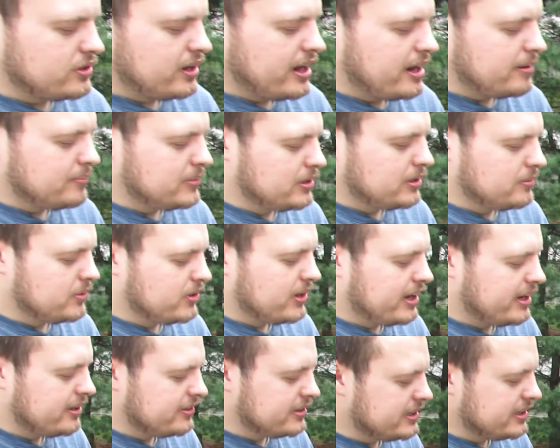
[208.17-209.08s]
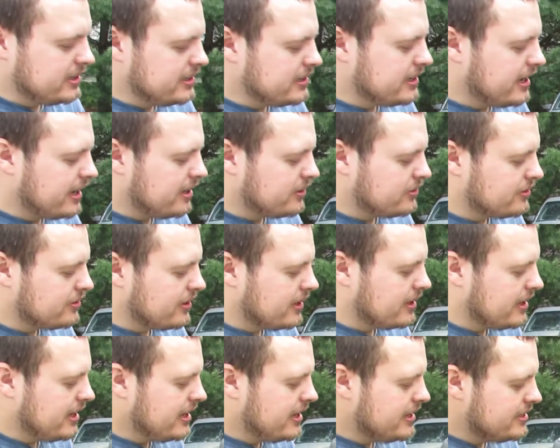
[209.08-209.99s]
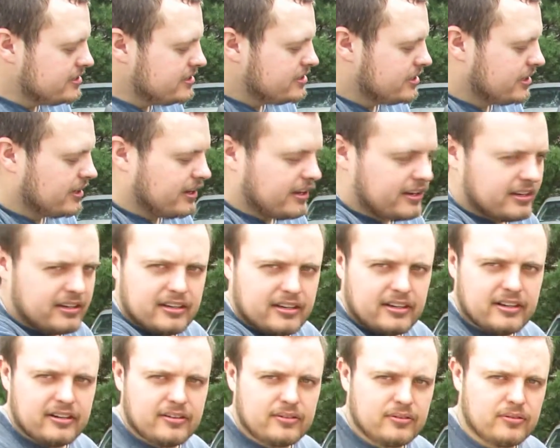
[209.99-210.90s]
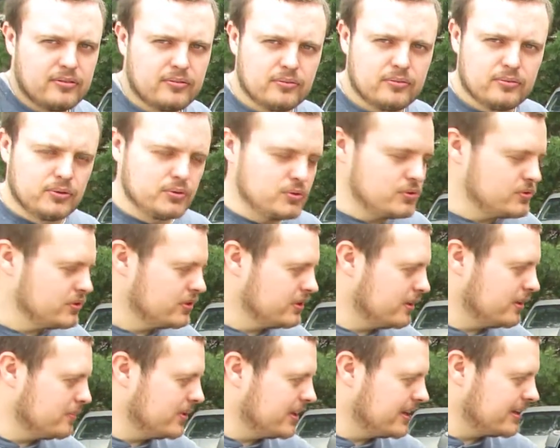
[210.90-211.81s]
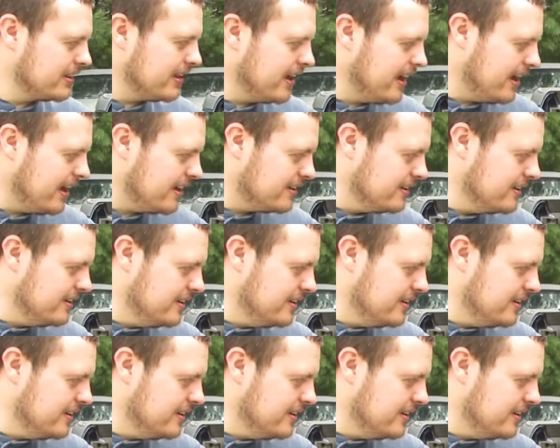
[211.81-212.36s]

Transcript: grab them around the outside edge and loosen them like that.